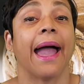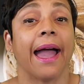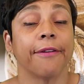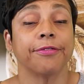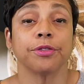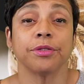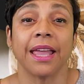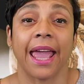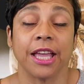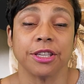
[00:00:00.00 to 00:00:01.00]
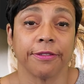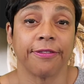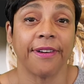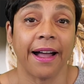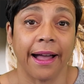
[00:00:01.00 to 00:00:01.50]
after the age of
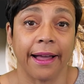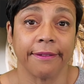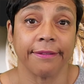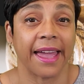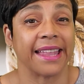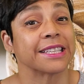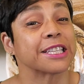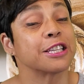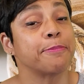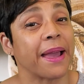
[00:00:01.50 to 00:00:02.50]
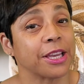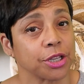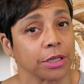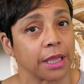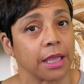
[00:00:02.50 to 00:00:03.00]
5, and
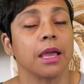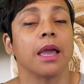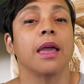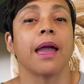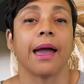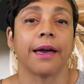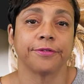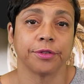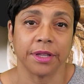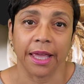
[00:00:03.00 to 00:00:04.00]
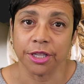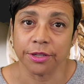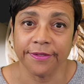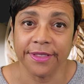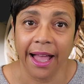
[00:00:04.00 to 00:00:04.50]
especially after the age
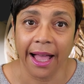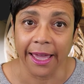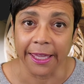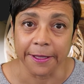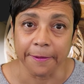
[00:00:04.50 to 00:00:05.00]
of 9?